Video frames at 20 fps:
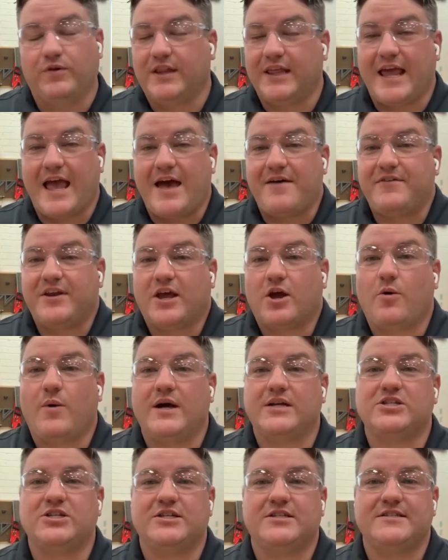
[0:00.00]
have any
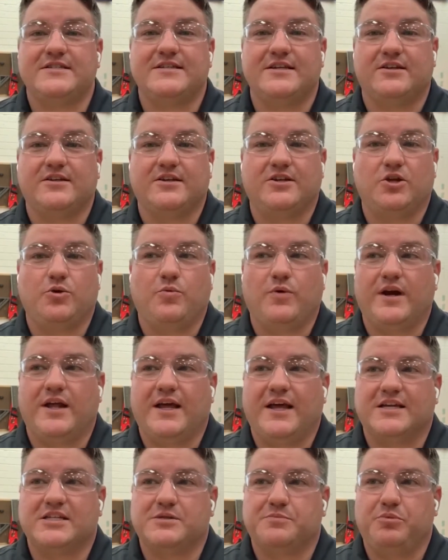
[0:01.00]
questions and you want to
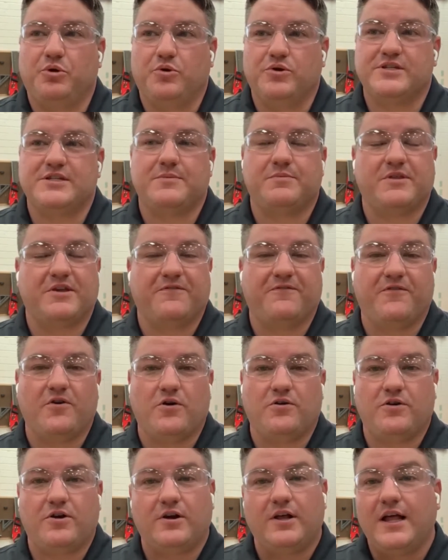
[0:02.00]
explore something
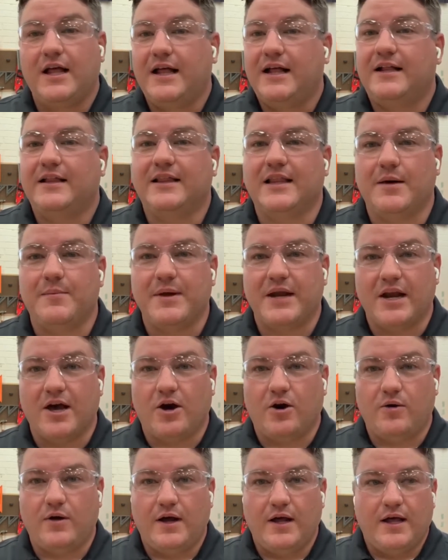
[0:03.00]
further, let me
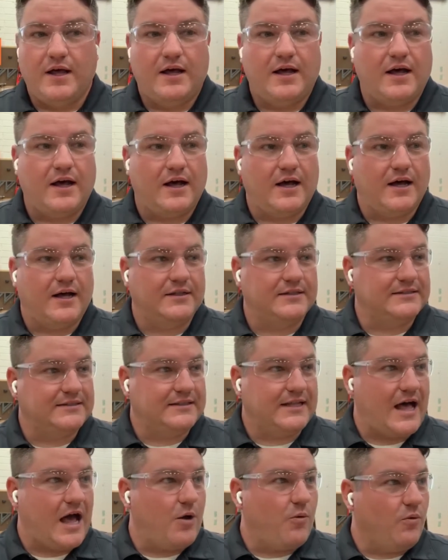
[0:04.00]
know.
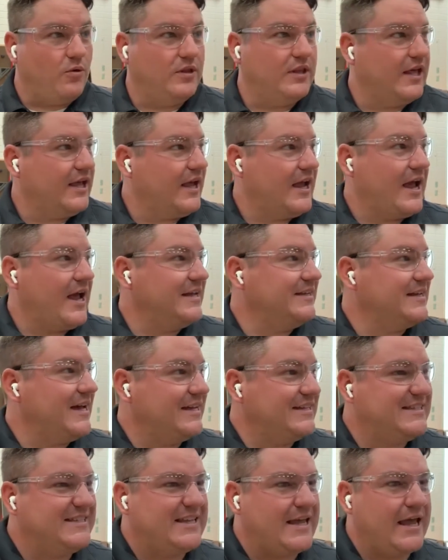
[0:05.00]
I
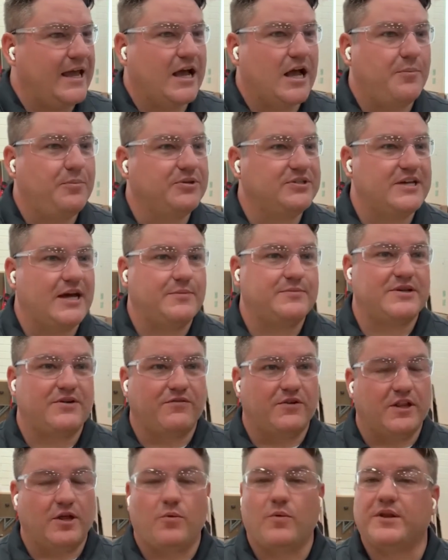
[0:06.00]
say a couple times, I
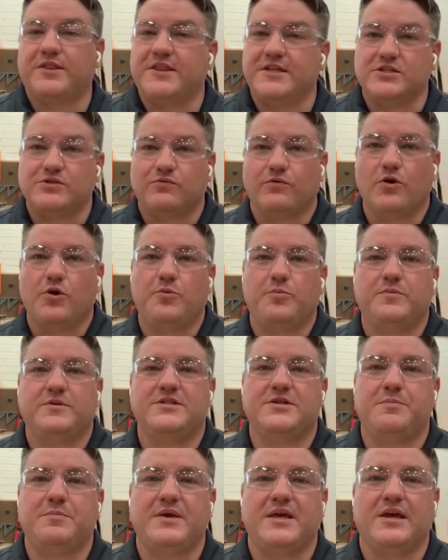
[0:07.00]
really want this room
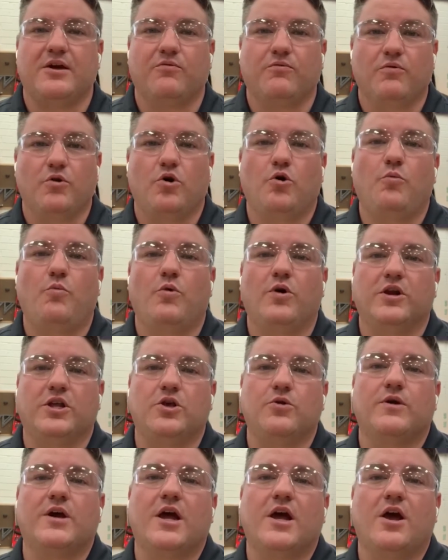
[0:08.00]
to be a room where
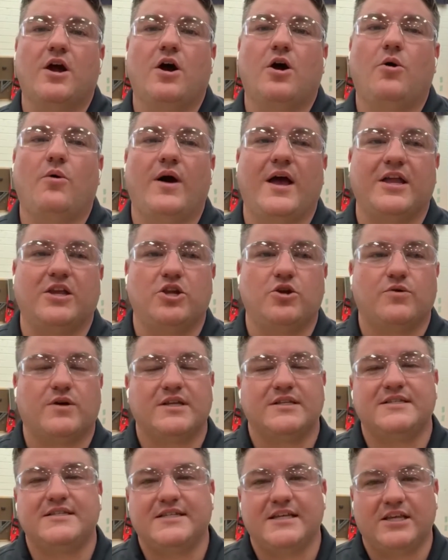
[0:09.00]
you can go and you
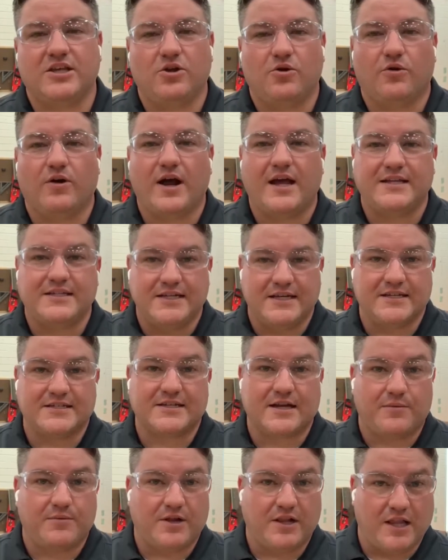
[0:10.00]
can see your ideas
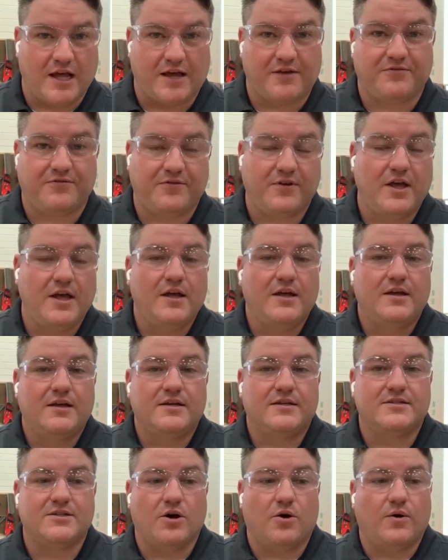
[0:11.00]
come to life.
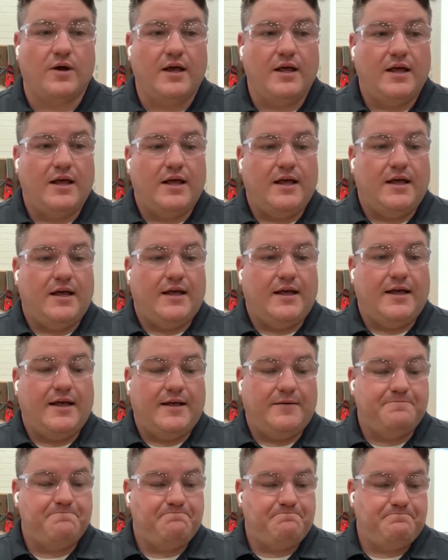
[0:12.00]
So
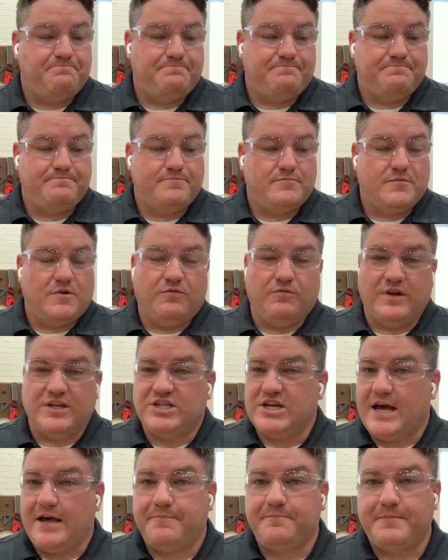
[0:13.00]

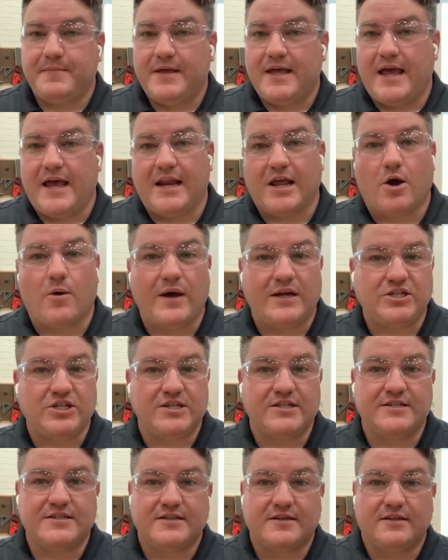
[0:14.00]
reach out, any
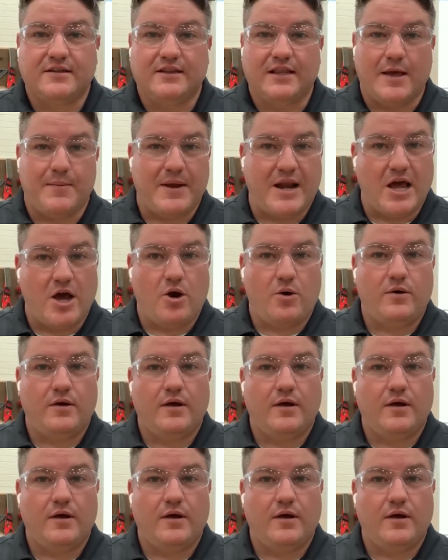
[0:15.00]
questions, let me know,